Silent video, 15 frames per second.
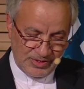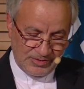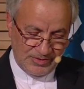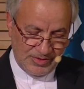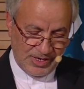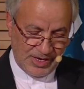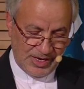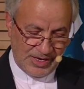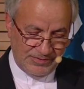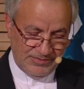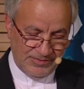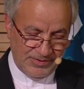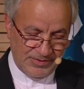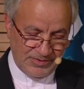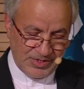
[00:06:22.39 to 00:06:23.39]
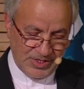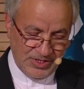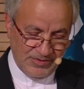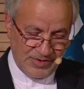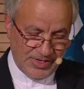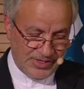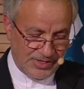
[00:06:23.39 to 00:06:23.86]
We have, we
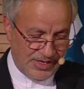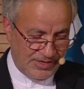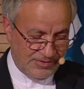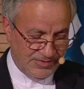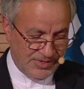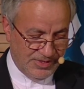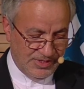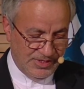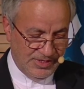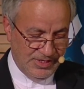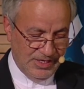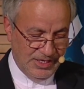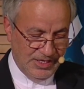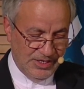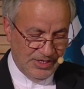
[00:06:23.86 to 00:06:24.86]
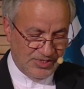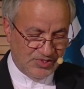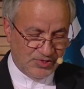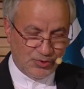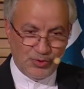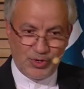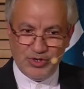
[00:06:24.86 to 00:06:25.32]
even have the
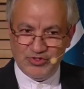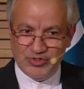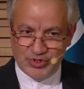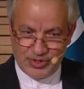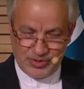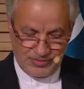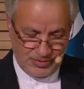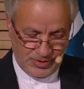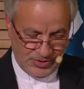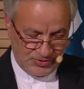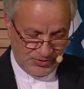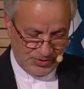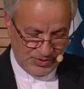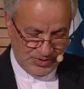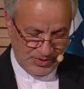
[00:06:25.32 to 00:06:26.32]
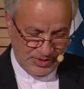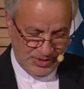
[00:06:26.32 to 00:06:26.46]
structure of watch,